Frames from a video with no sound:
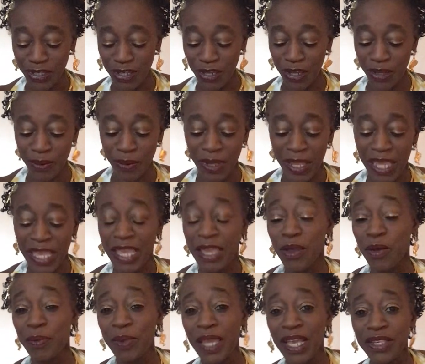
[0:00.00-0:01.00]
you.
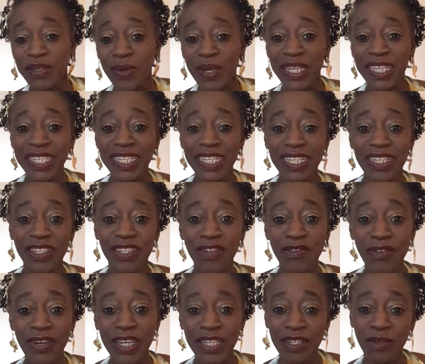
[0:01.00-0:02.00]
It'll be at 26
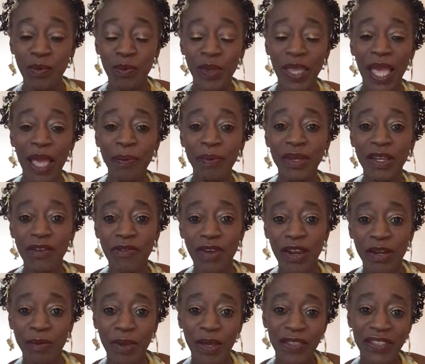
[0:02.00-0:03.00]
degrees and will be happening
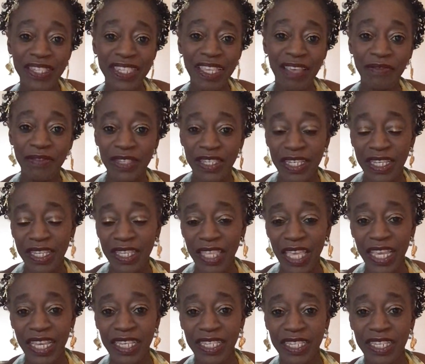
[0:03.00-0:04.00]
around about the 17th,
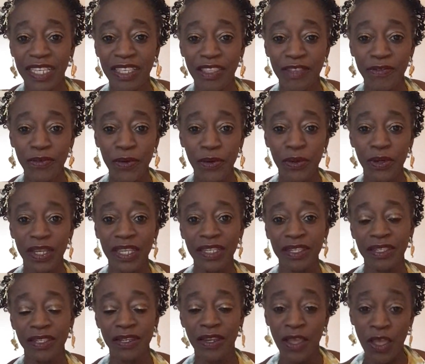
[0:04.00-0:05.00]
18th of
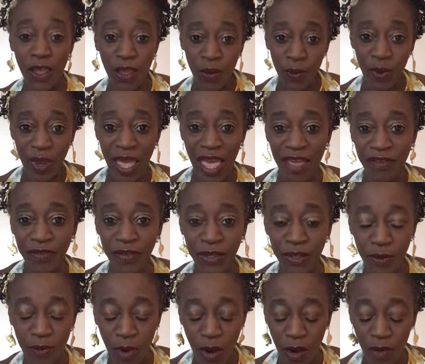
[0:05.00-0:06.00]
August, wherever
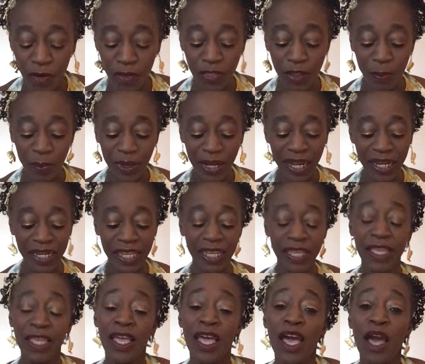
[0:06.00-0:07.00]
you are on the planet.
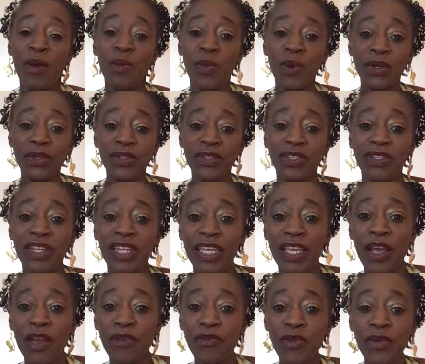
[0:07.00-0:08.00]
And what does
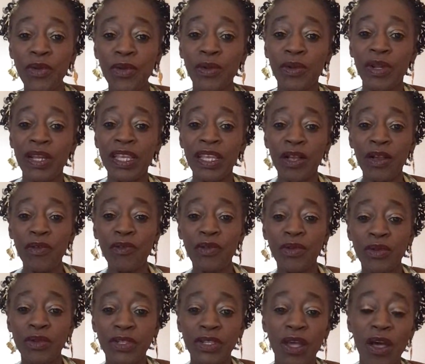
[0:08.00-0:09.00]
Leo rule? Leo
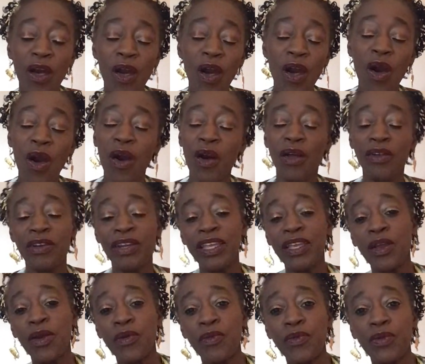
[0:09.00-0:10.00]
rules our heart.
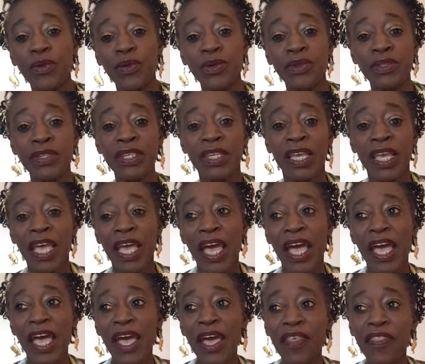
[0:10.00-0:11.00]
Leo rules
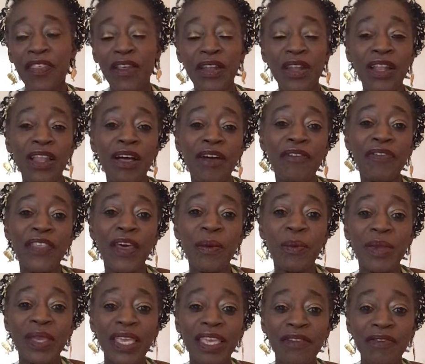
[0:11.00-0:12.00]
the love that
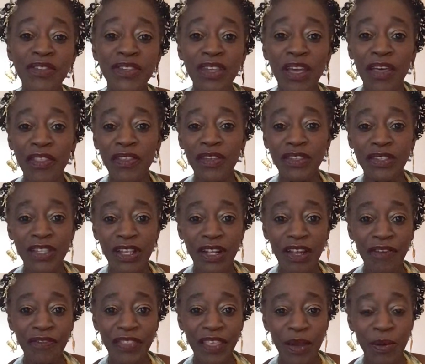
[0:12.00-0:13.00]
we give to others, the
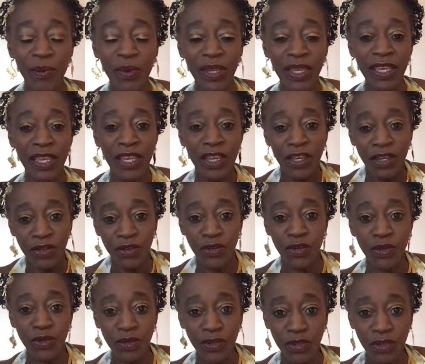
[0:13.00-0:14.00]
love that we
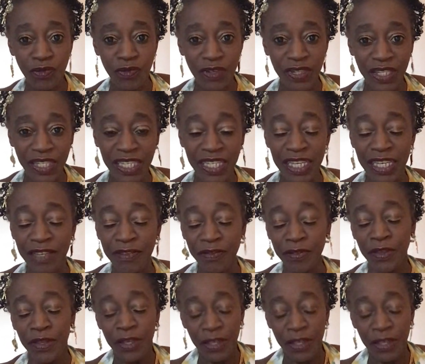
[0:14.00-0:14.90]
choose to receive,